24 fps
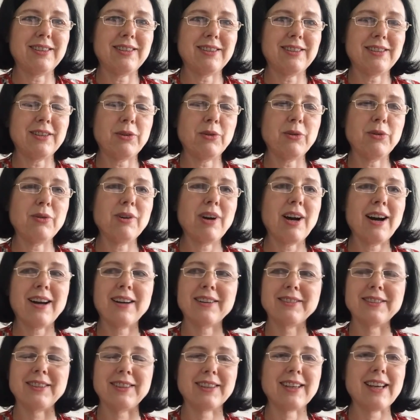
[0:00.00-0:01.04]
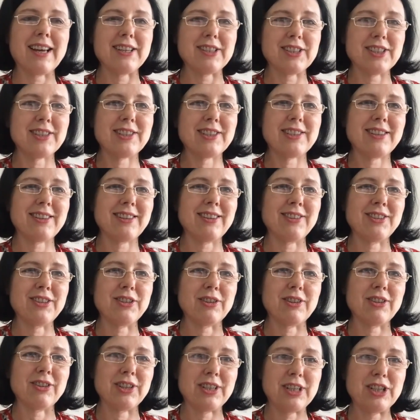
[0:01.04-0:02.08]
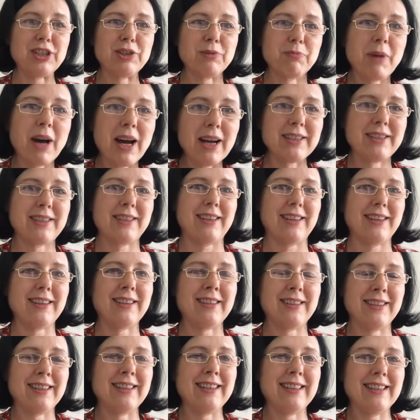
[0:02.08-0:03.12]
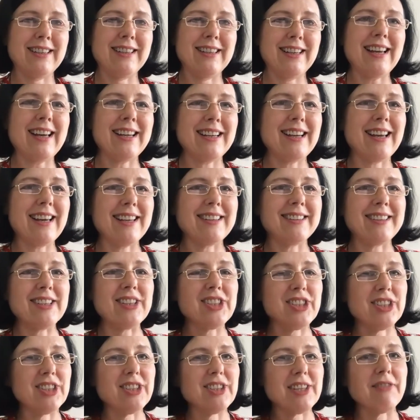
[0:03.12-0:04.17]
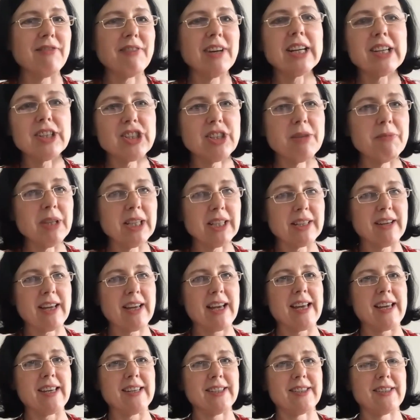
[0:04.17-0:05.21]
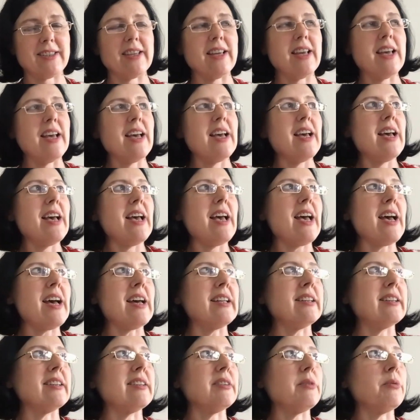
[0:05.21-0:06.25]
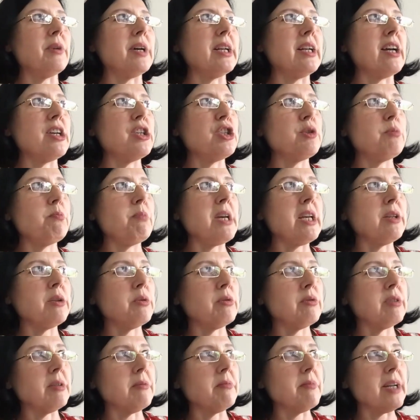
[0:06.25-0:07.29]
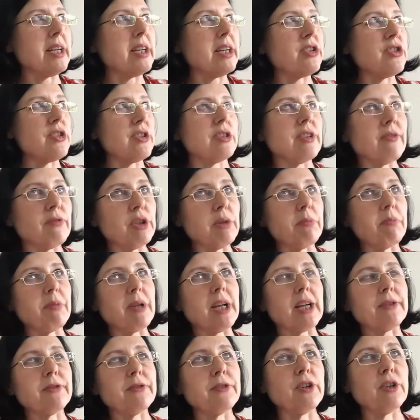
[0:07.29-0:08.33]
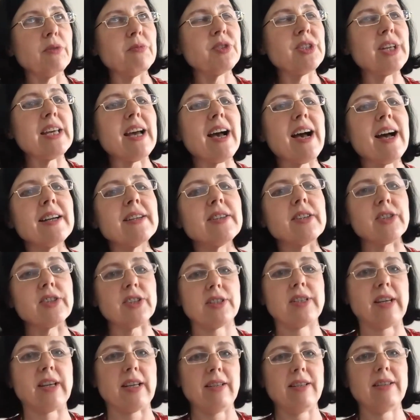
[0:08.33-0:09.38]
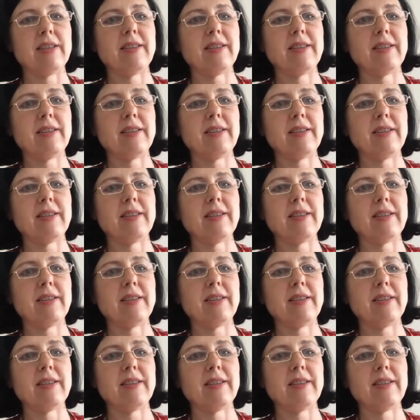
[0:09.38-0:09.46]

who are the guests on his party. And this is a very similar case. And when I speak to the managers of the platforms, they understand